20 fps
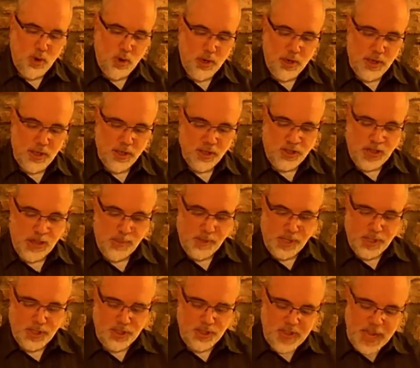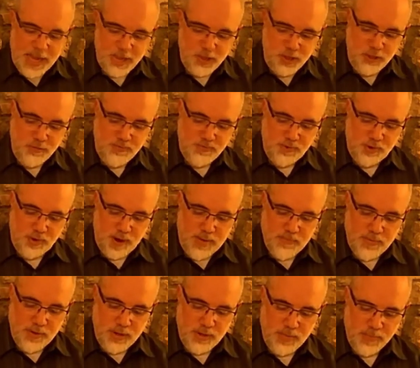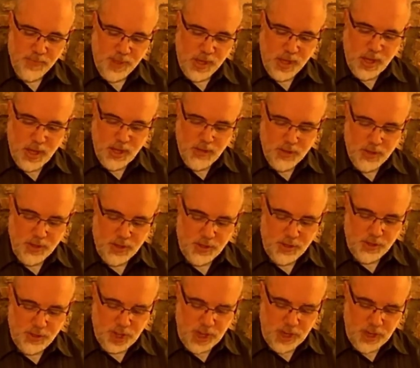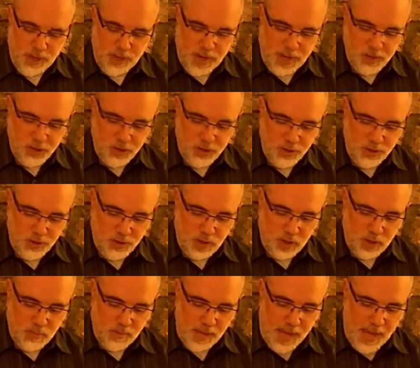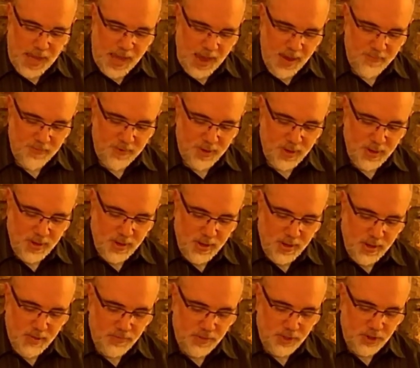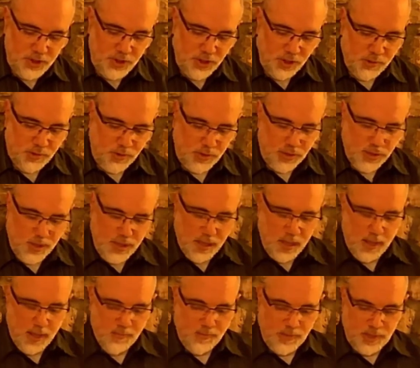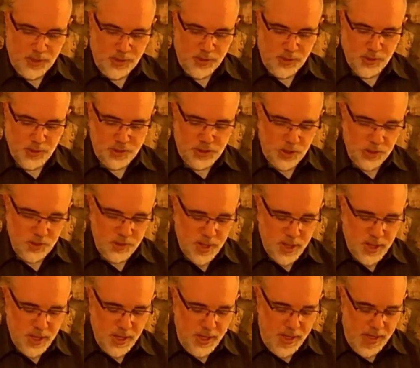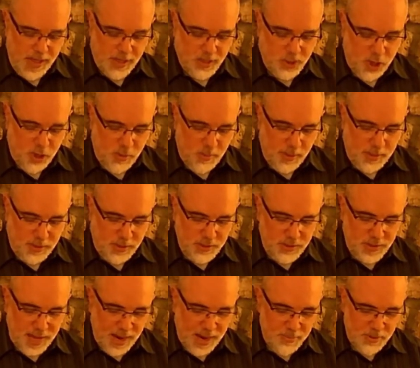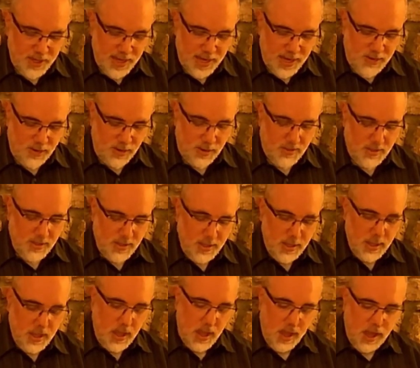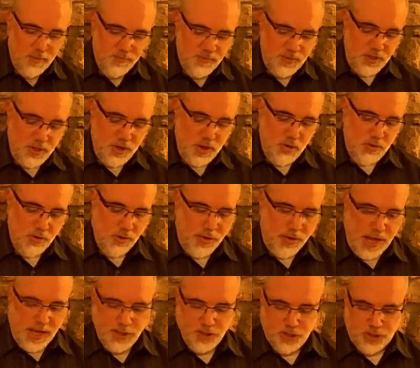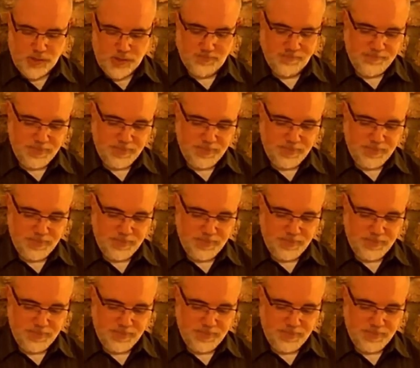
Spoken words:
and it shall be a statute forever unto their generations on behalf of the children of Israel. So again, talking about the tabernacle of the congregation.